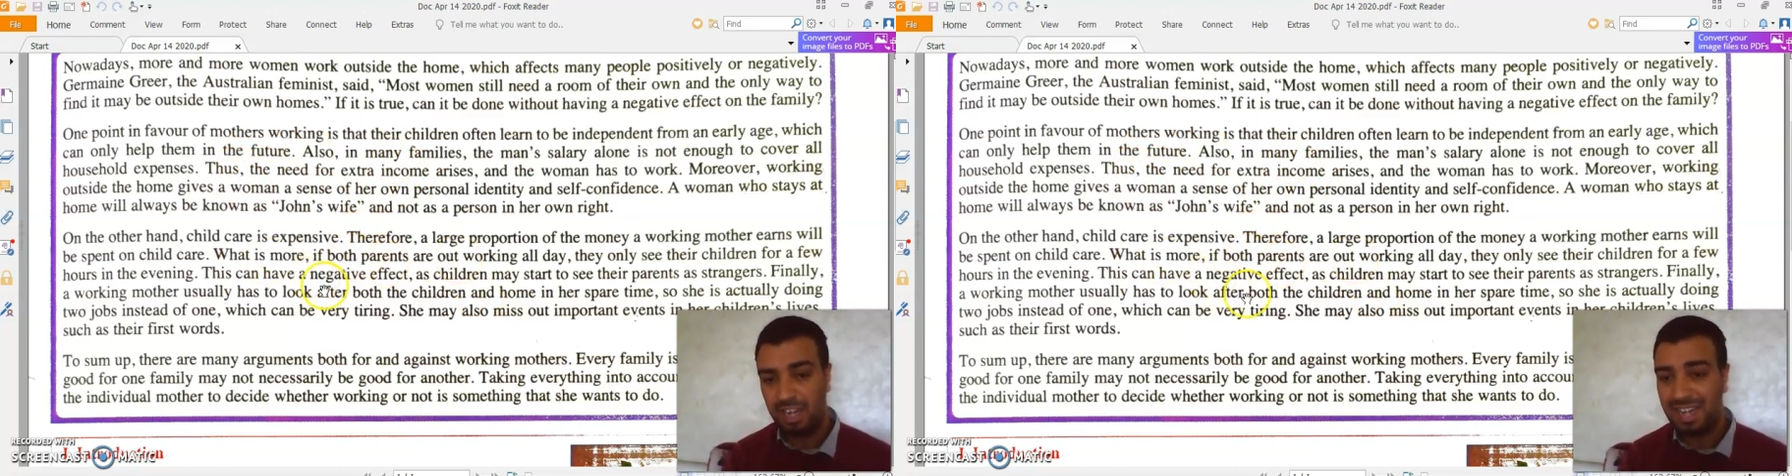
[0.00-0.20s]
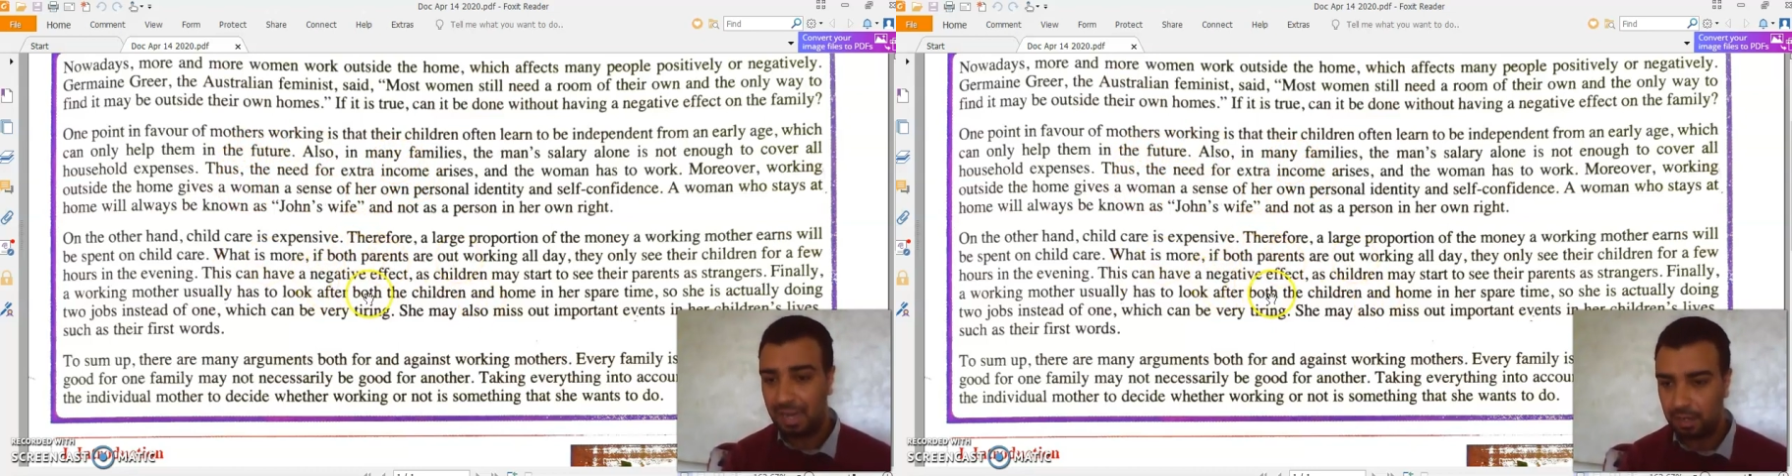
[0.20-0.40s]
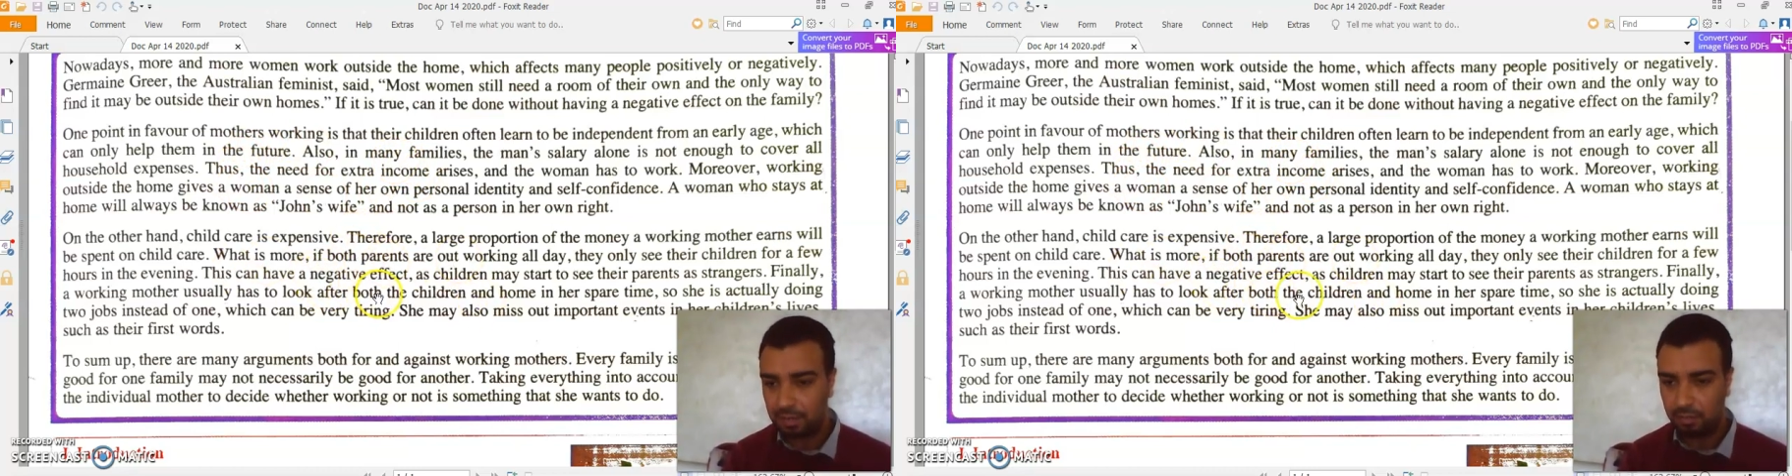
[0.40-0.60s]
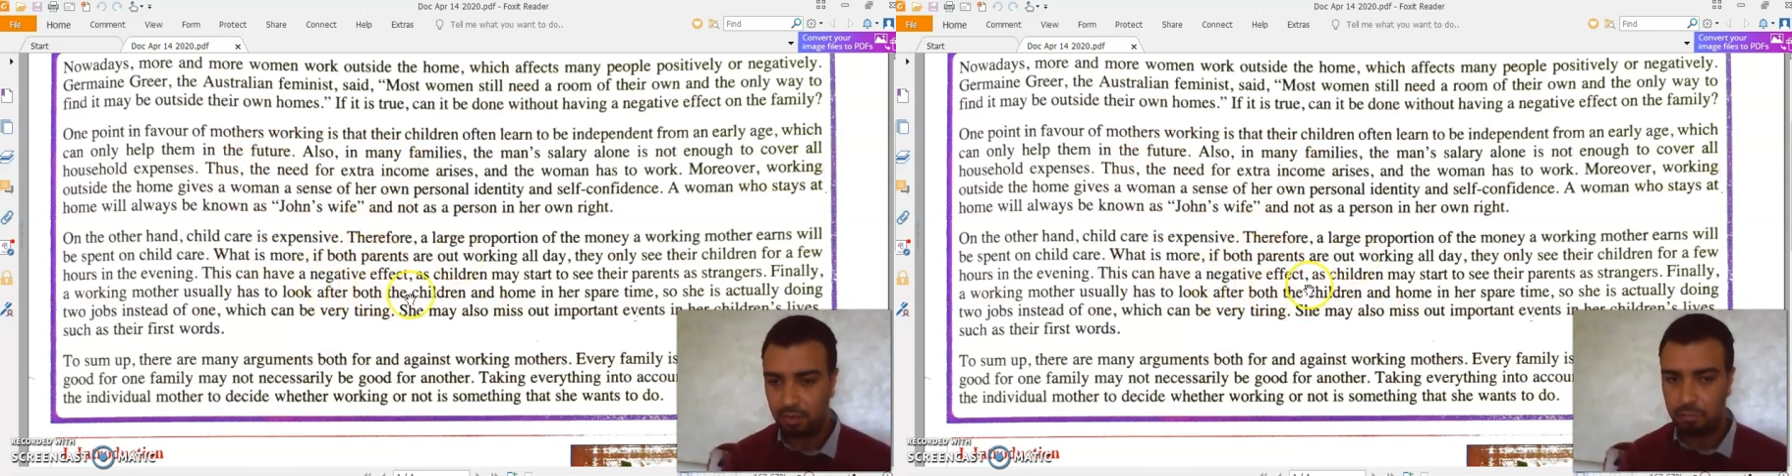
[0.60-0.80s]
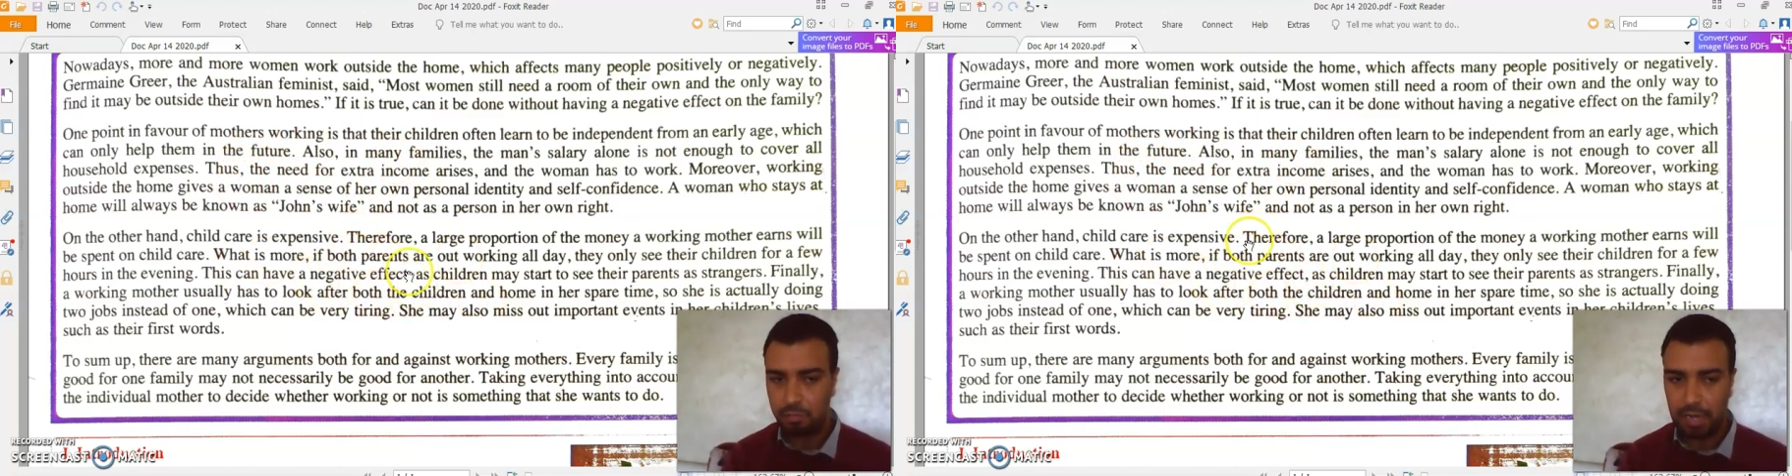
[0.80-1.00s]
the negative
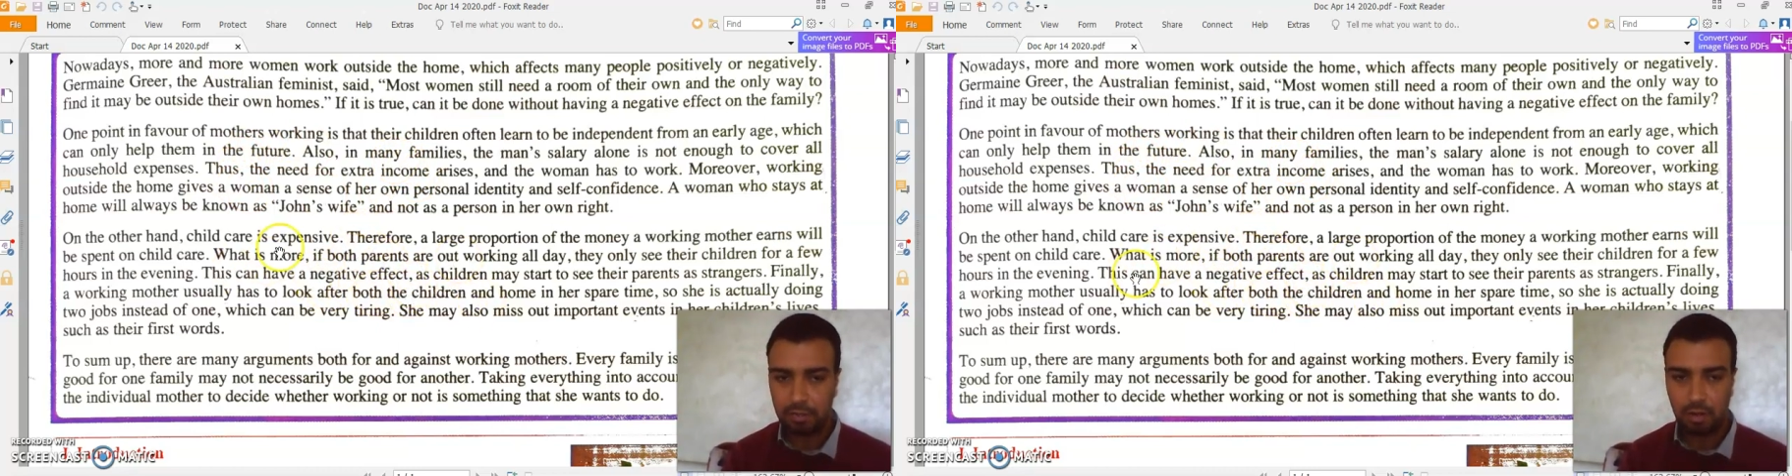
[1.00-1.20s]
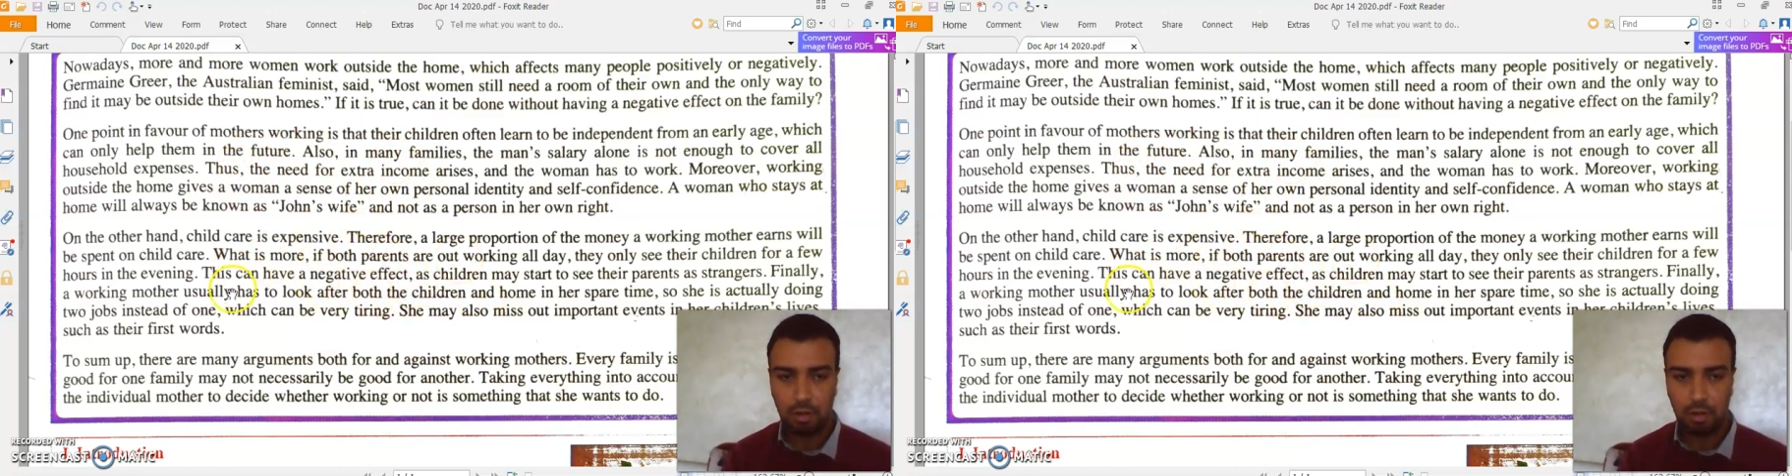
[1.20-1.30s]
impact